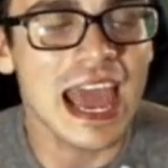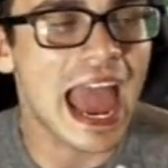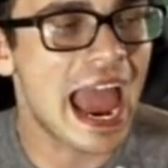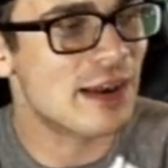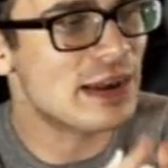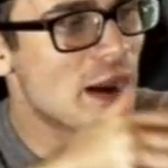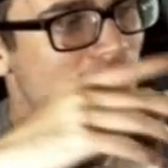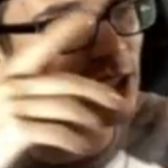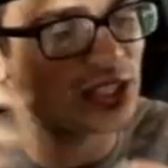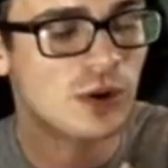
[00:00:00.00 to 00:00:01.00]
And now we're
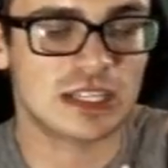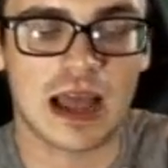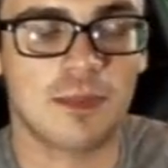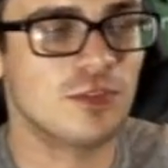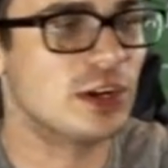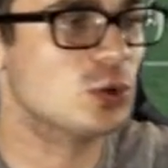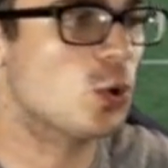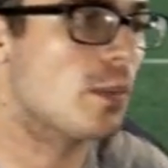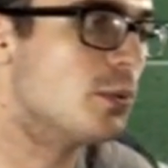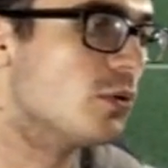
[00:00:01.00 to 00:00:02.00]
just going to hop over here to
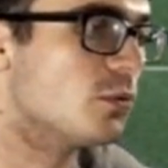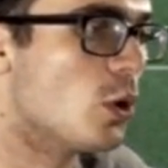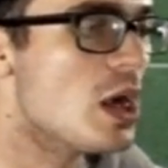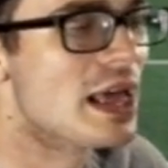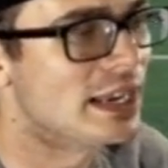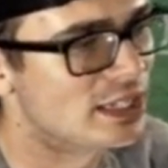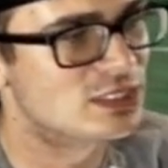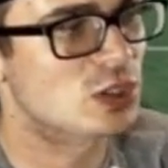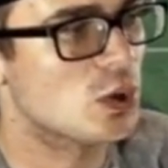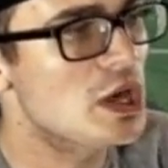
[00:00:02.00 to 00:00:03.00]
our beautiful, nice
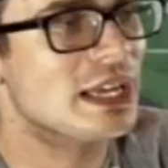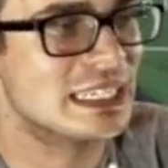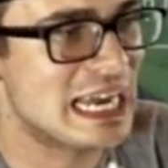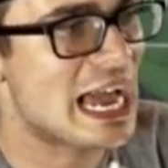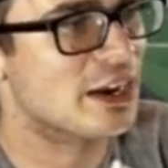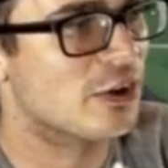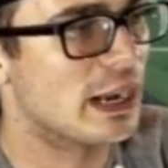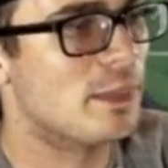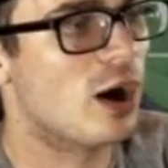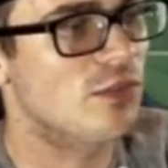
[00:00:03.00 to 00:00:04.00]
little
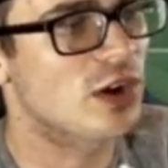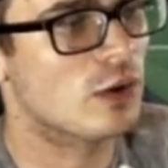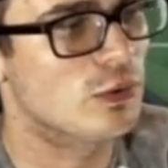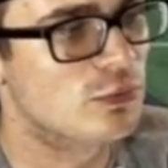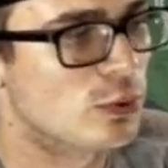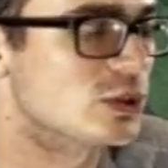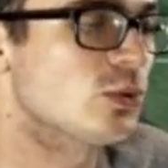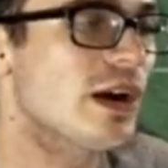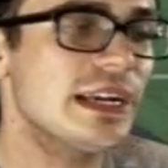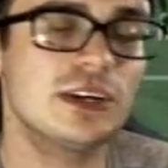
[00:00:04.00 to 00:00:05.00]
diagram of cover four. So
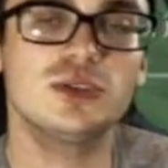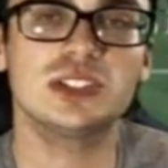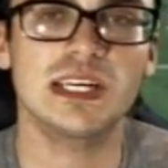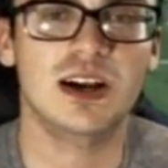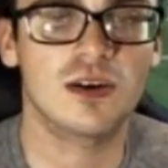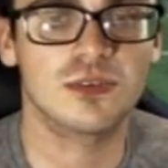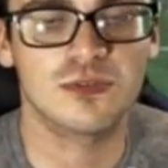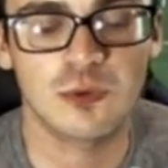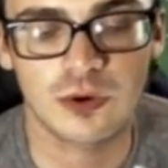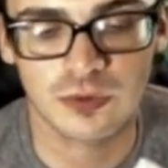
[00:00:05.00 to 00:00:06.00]
right here you see a cover
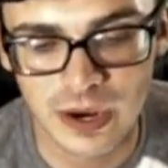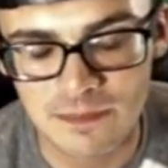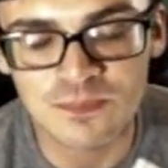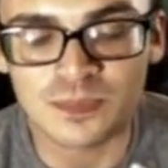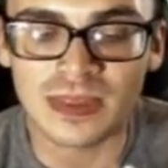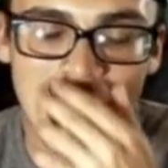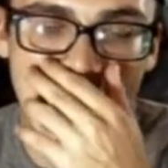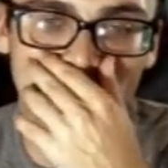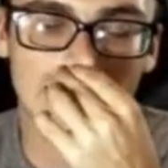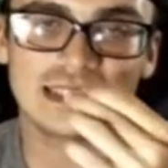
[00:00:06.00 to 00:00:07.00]
four, right?
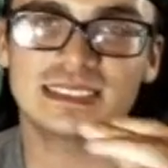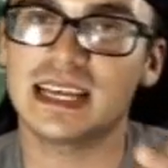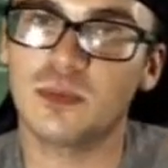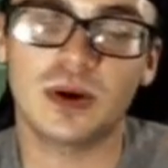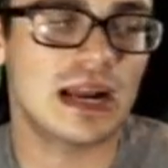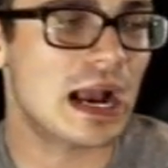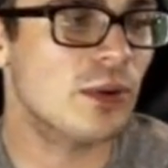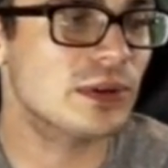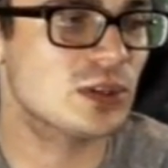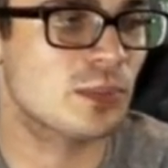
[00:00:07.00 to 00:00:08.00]
And like I said, we're not
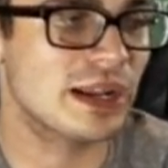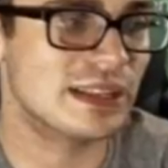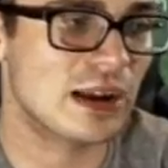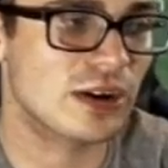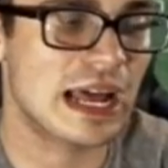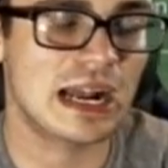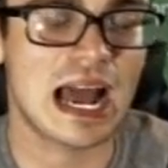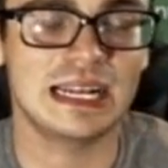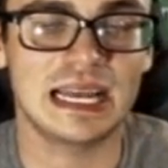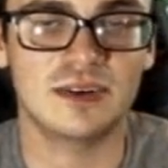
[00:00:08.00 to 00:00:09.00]
going to break down on how to
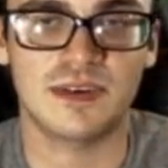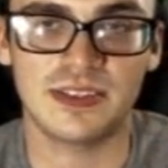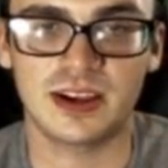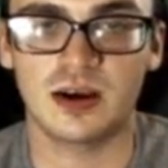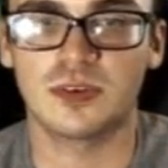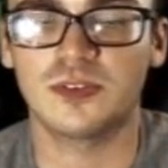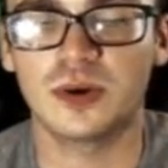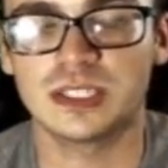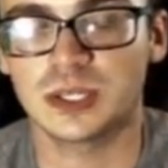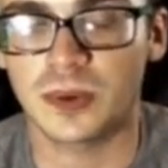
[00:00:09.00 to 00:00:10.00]
identify the cover four
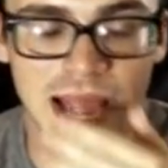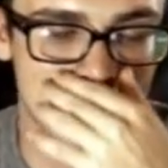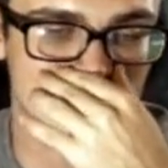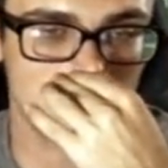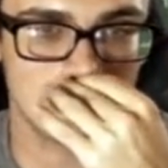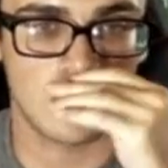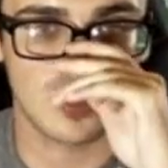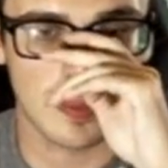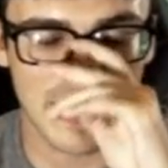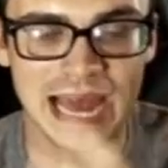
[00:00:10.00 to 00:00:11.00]
until we're actually on
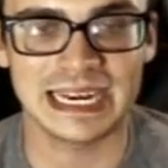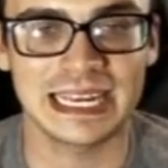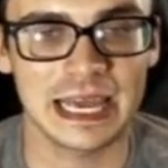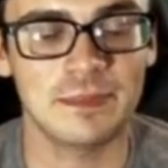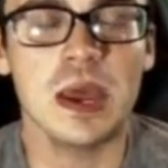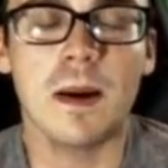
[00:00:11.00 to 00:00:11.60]
the Madden game.